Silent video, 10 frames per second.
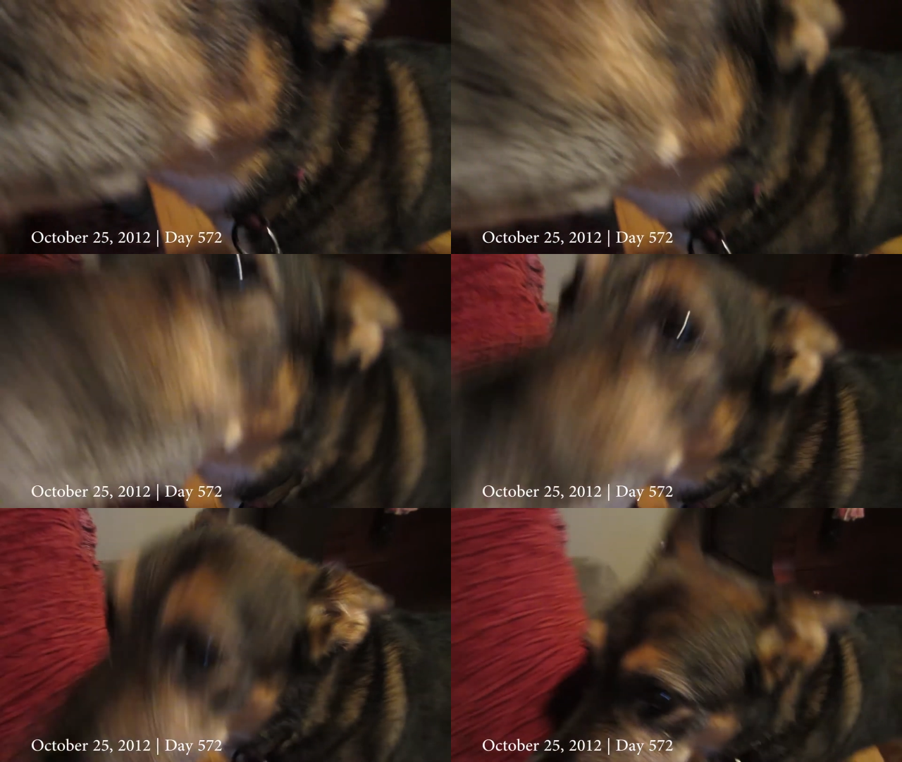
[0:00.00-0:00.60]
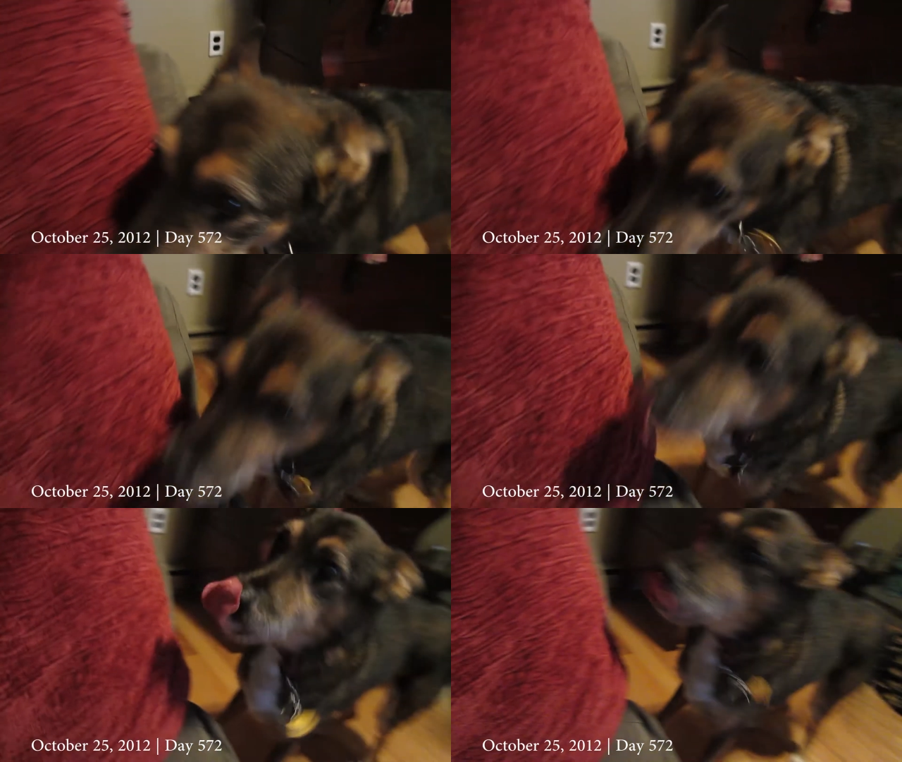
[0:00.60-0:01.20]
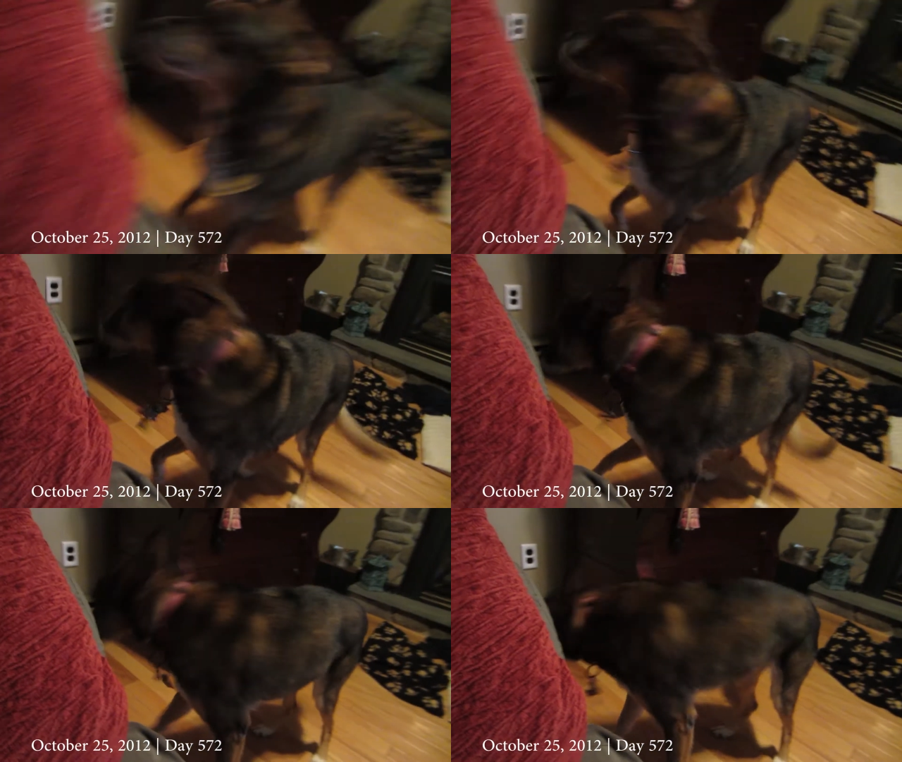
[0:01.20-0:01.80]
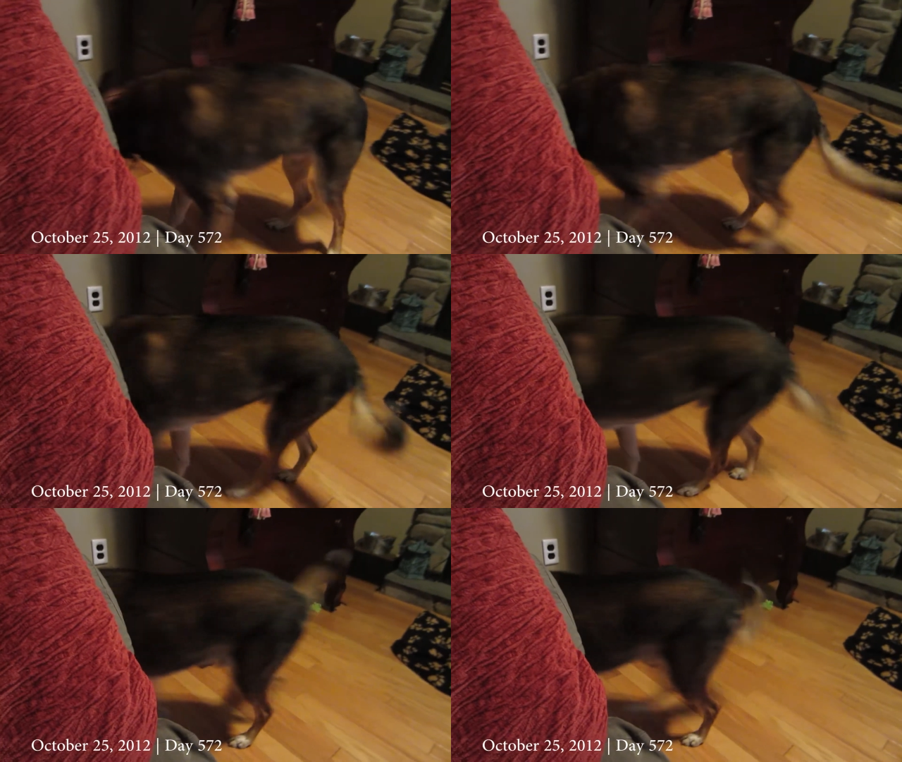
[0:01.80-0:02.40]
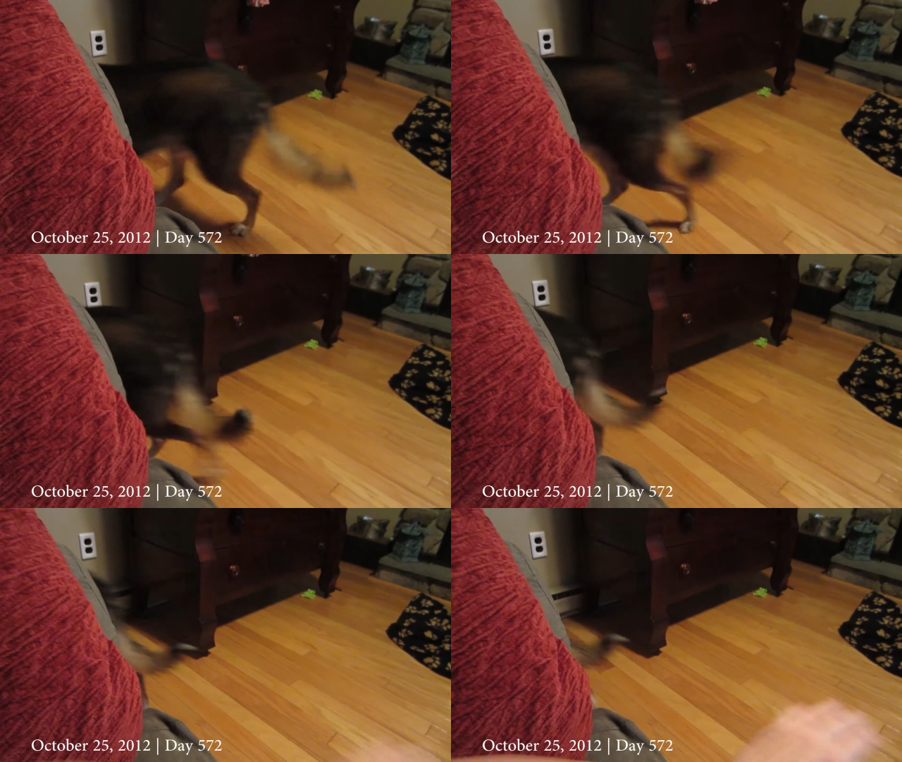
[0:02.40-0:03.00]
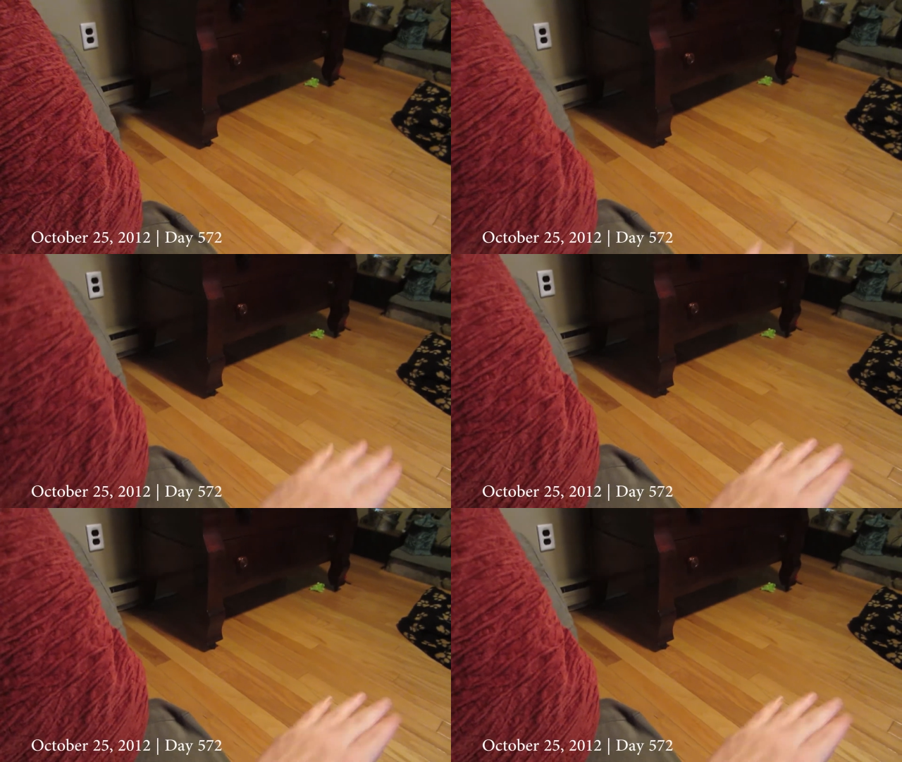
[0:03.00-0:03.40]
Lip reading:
[unreadable: no face in view]